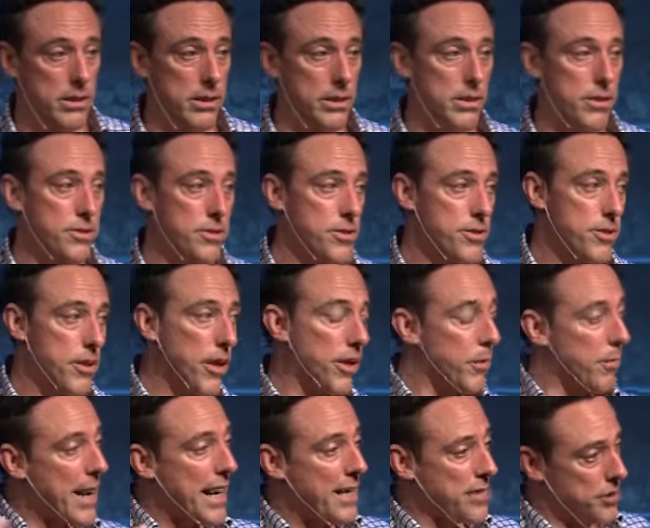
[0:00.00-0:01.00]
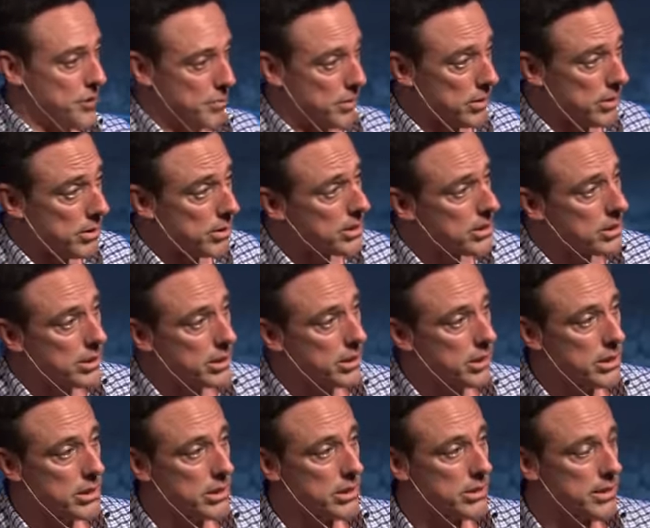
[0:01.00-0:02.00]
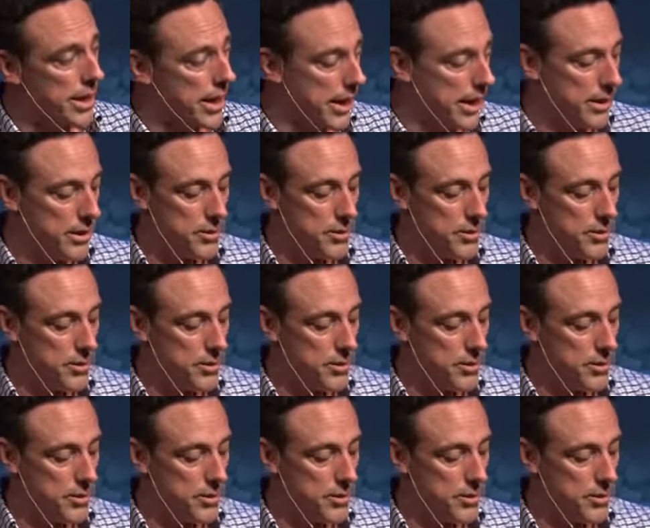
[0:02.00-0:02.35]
It's just unimaginable that